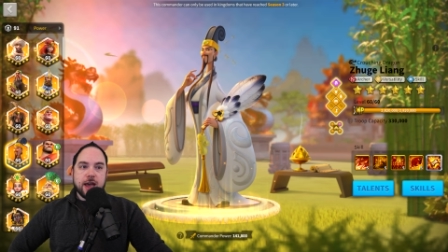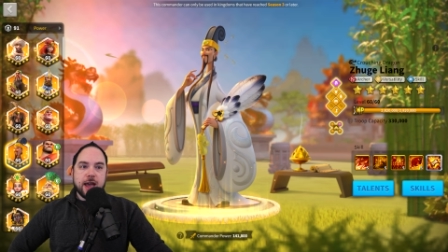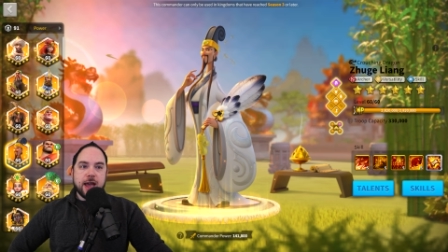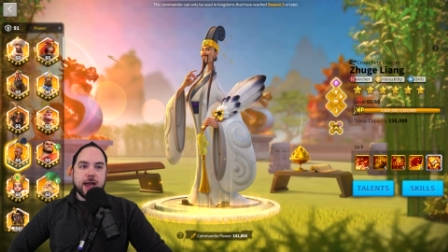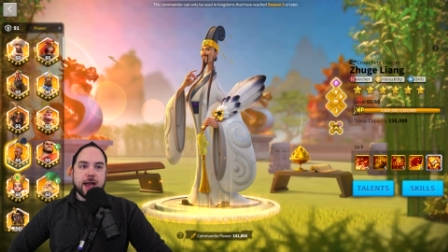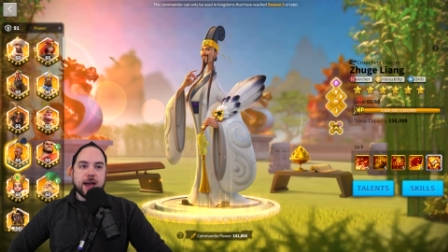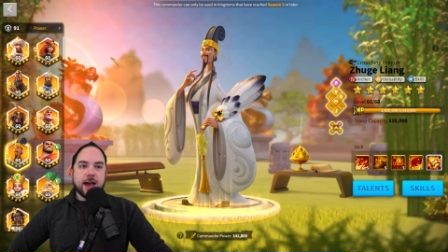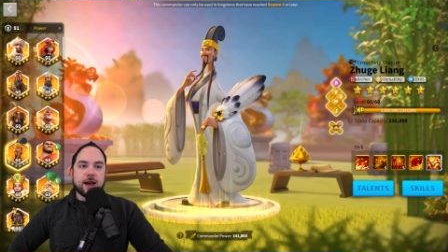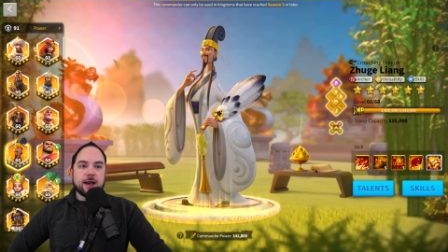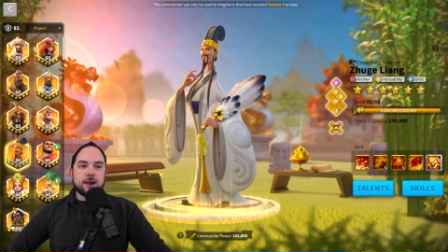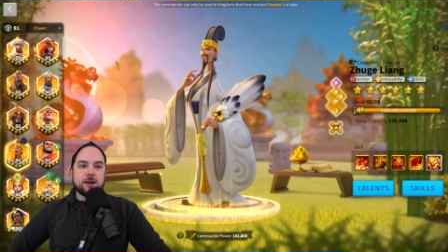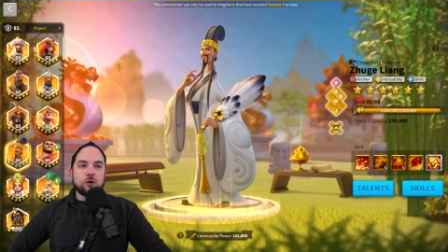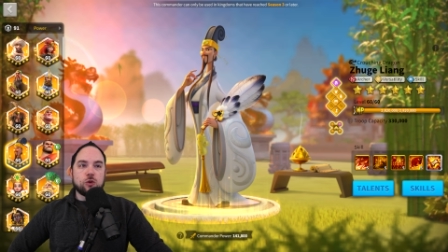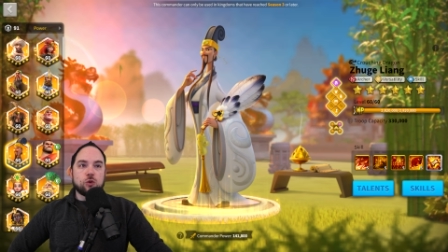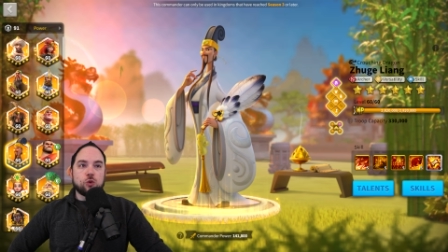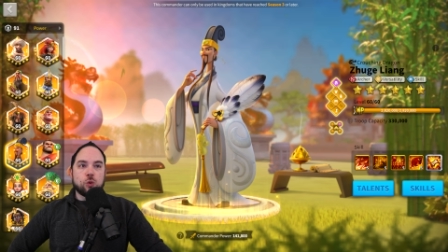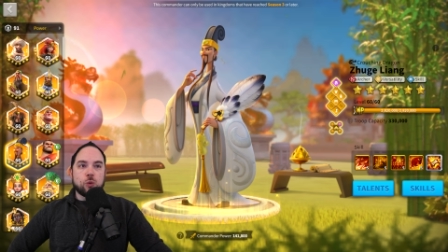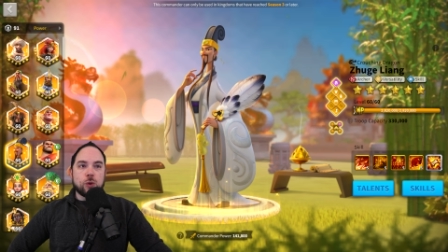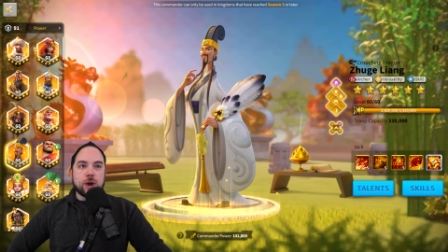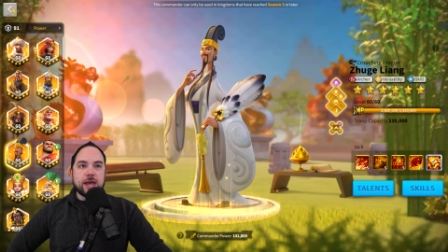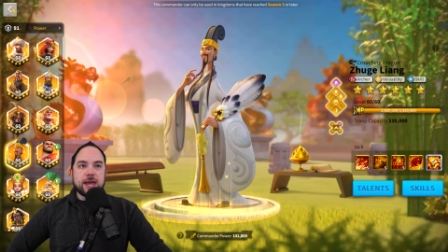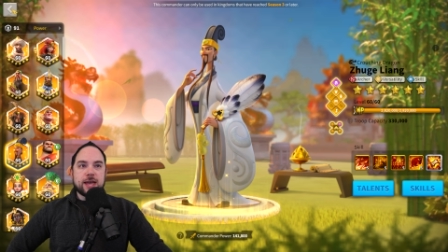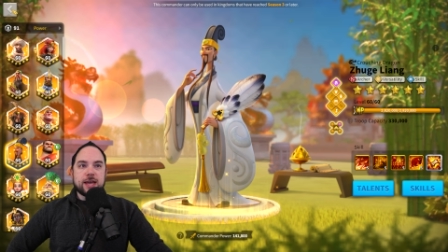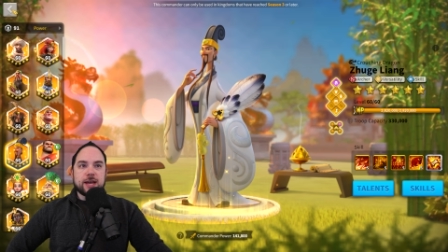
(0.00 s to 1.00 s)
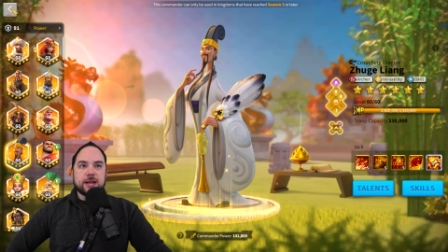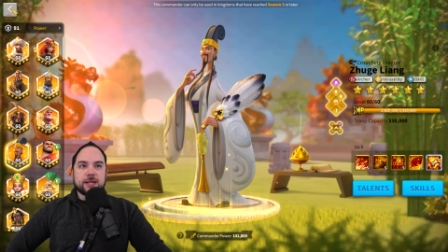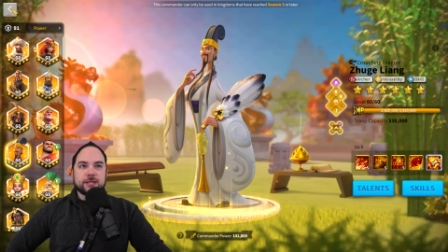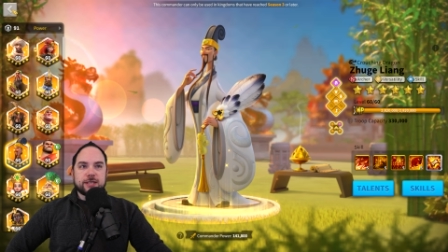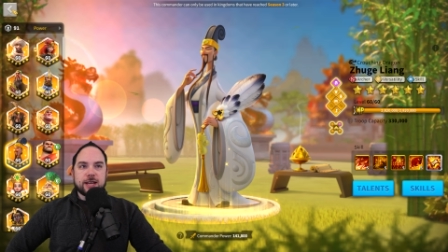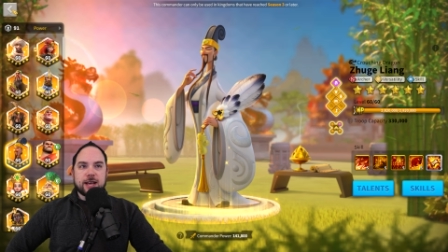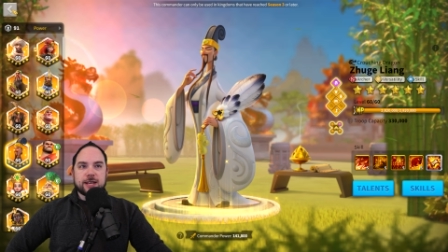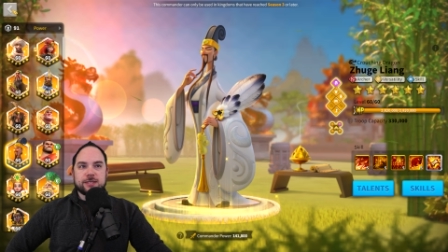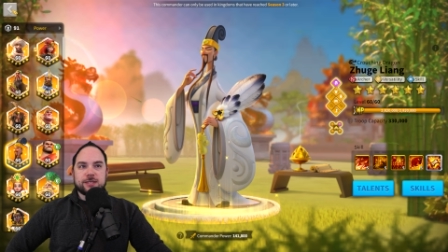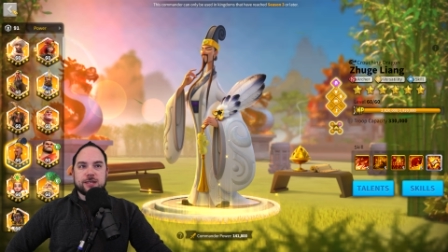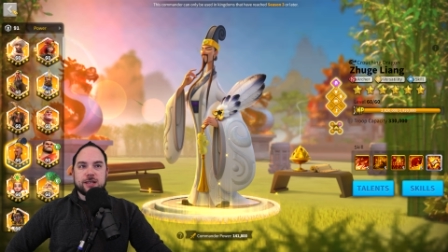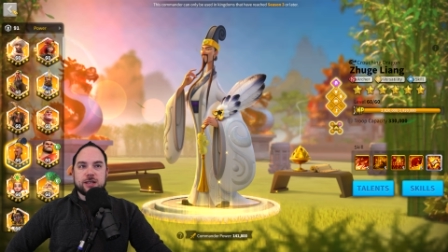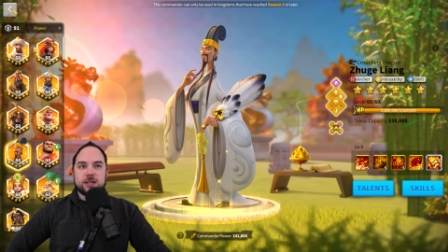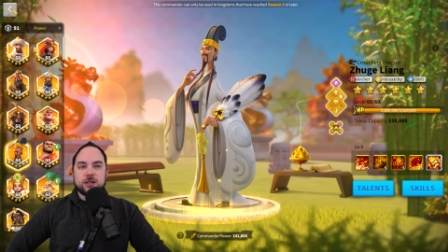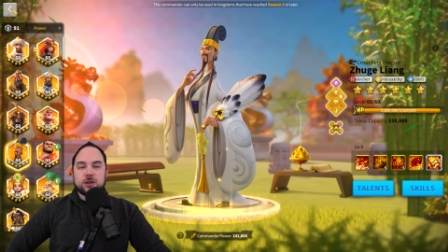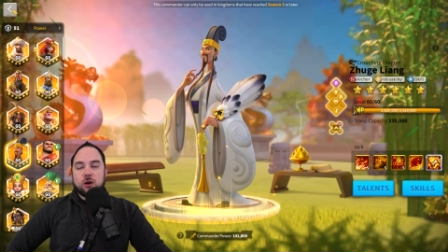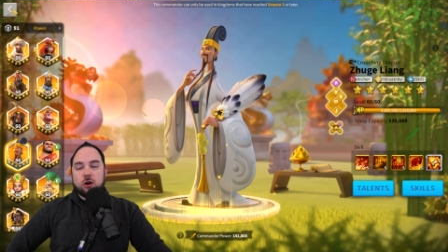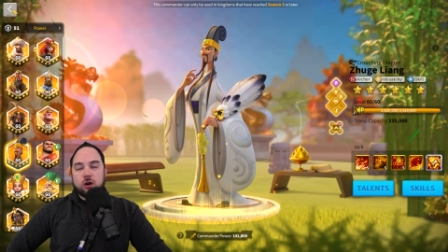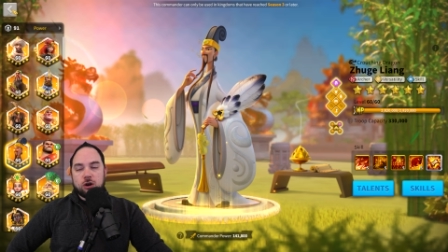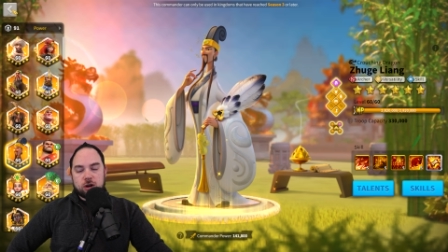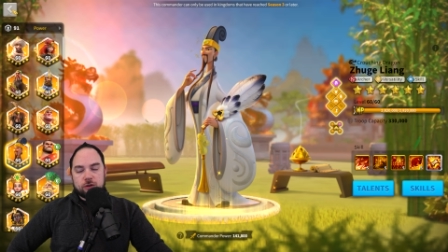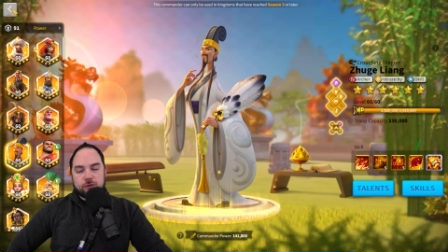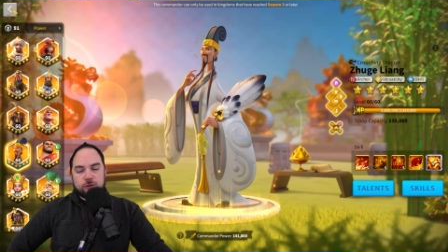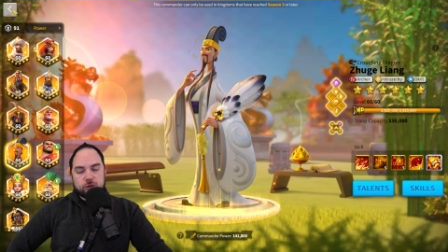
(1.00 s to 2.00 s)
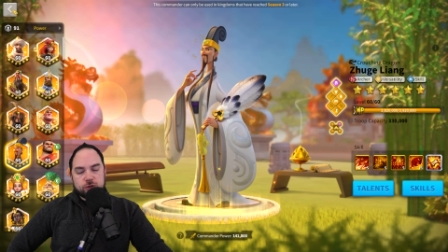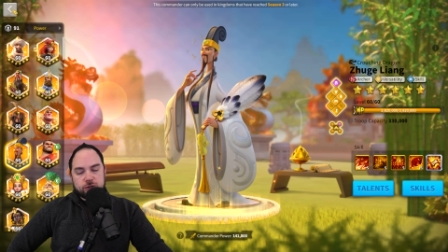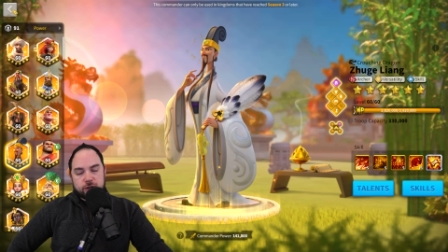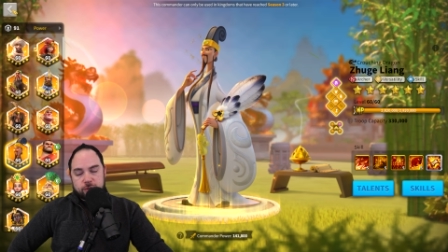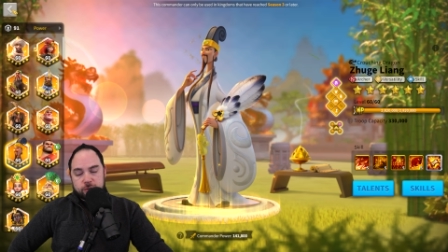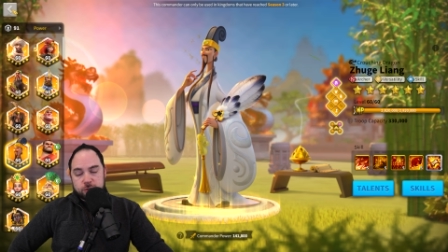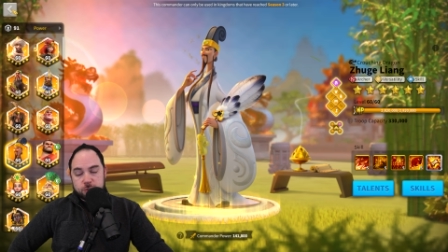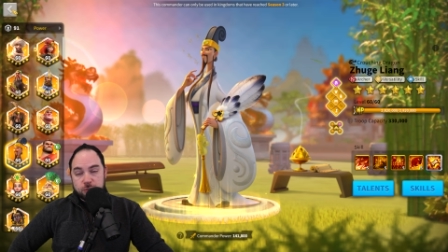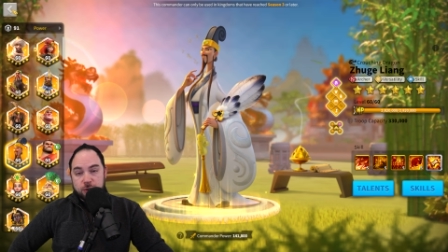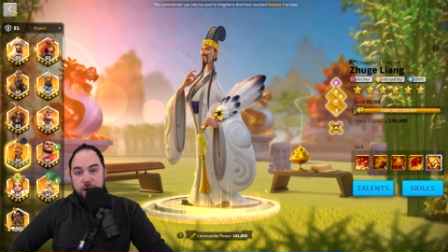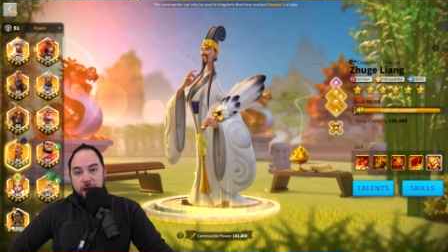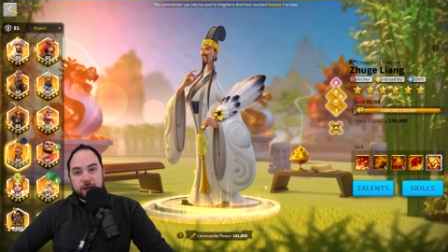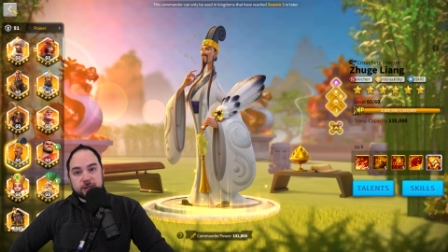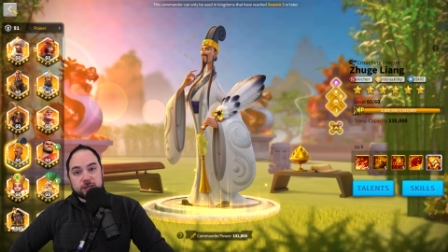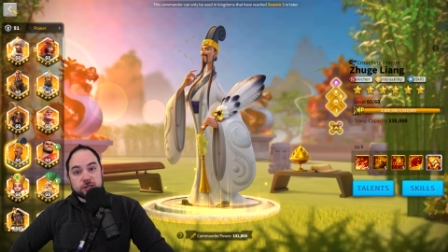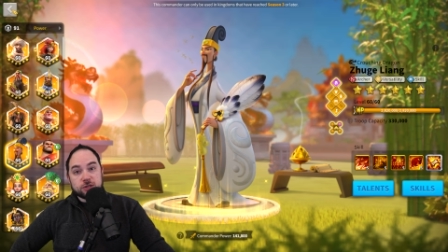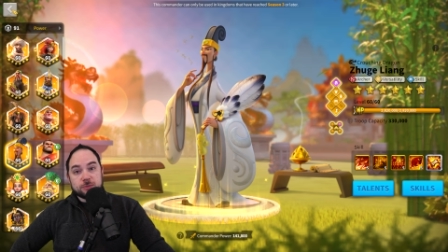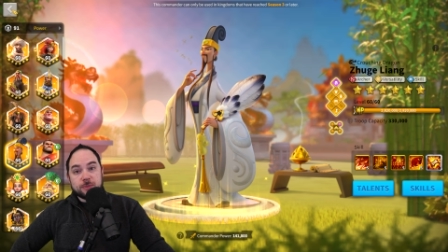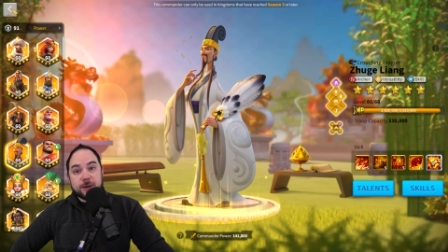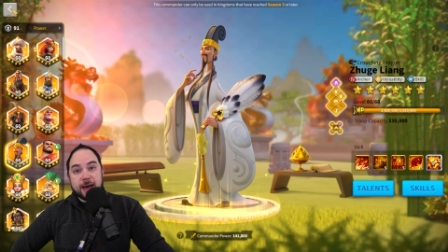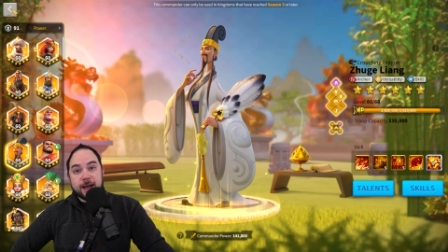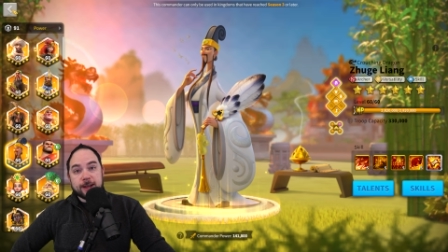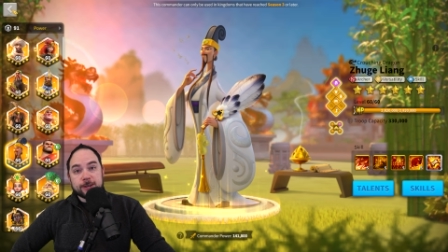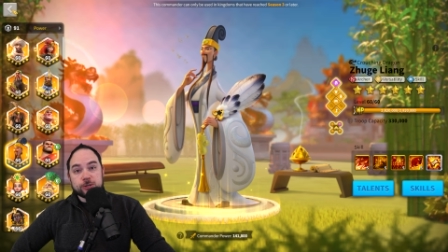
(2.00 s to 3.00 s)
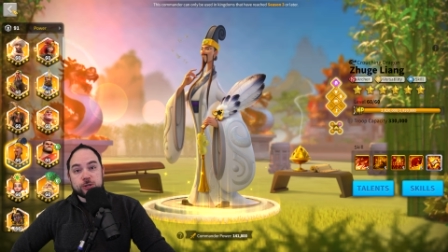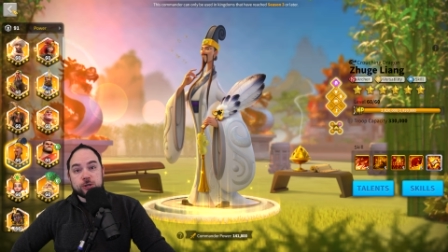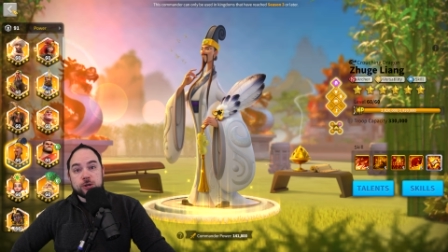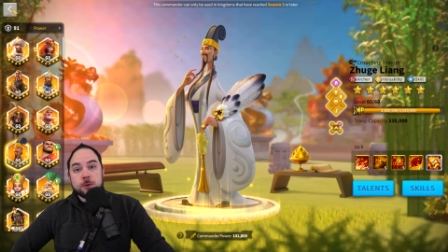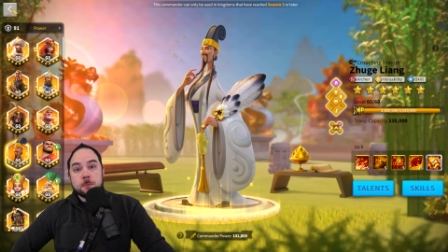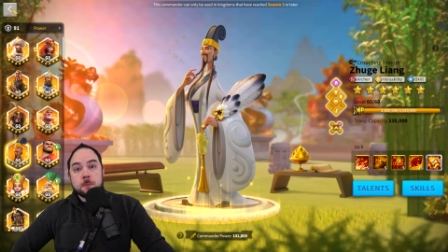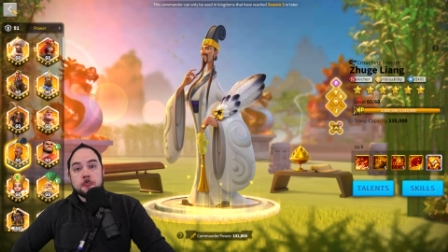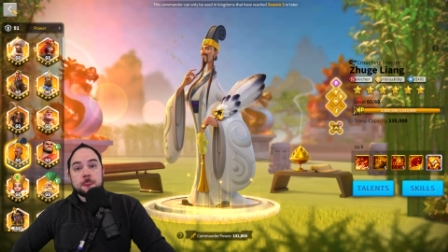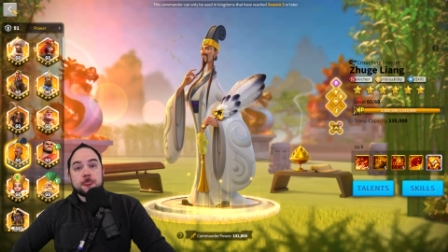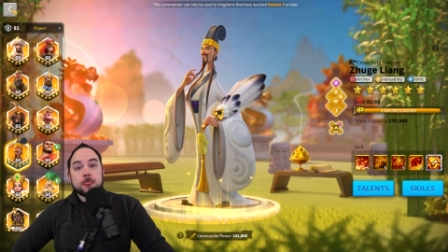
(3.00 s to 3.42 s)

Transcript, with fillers: And we tested an Ark of Osiris practice match.